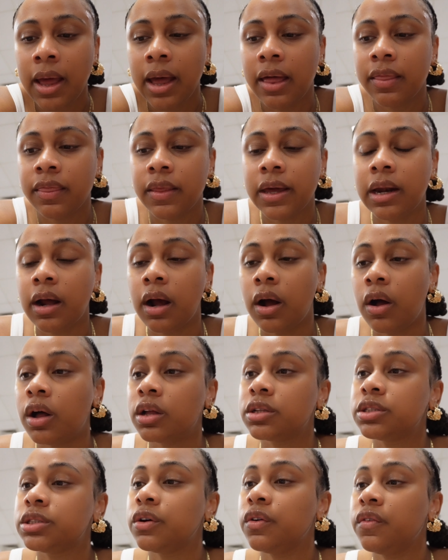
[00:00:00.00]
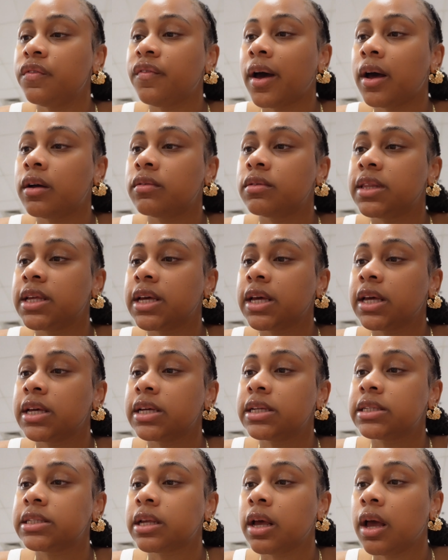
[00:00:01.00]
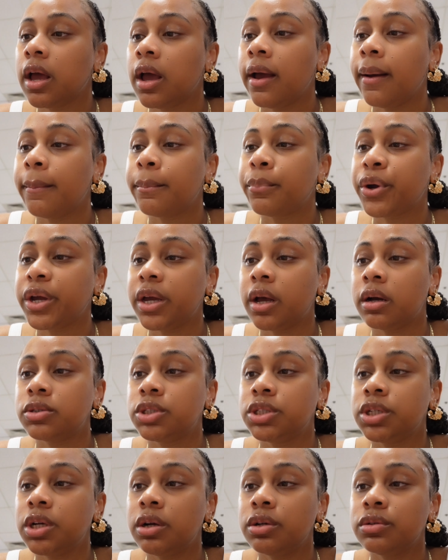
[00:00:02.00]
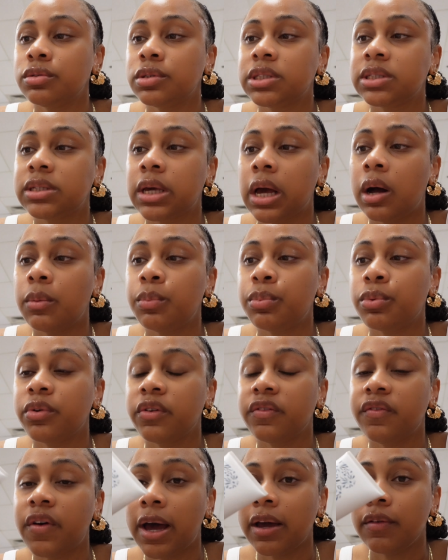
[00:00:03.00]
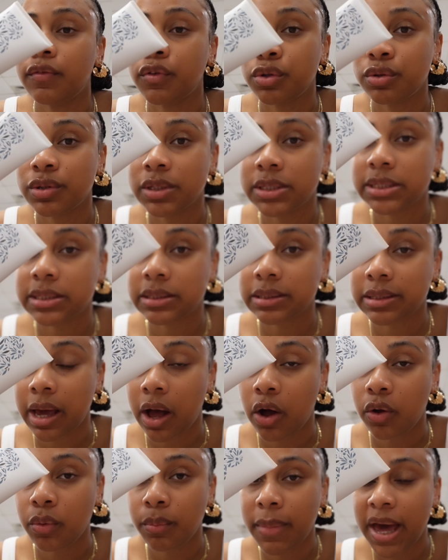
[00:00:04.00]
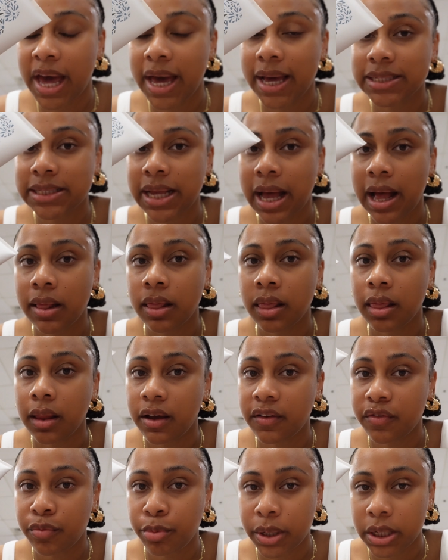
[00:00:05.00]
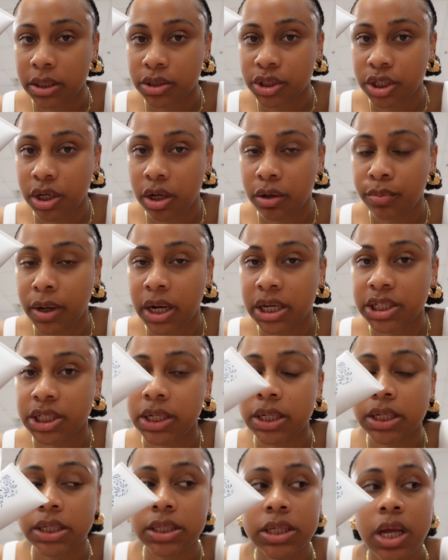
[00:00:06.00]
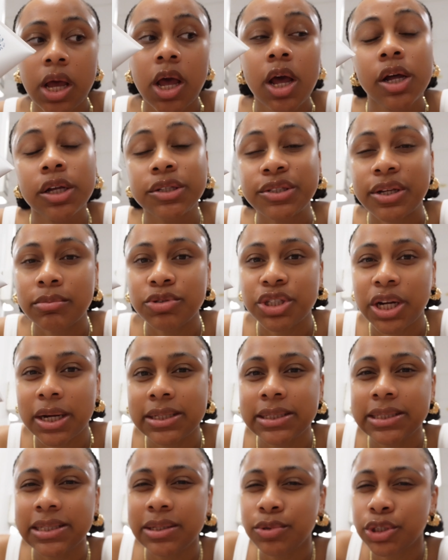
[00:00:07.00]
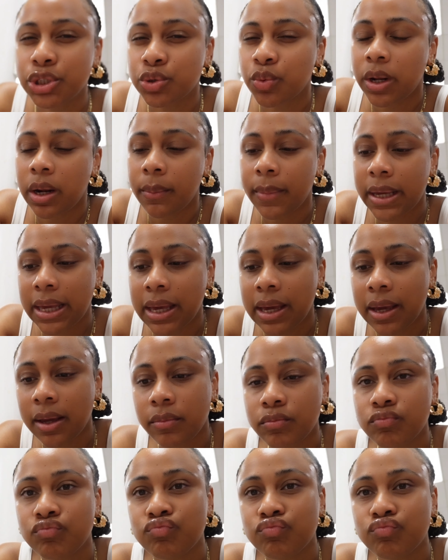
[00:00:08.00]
And then I also found this Briogeo Scalp Revival Scalp Mask. I love Briogeo products, so I'm trying to see which one I'm gonna get.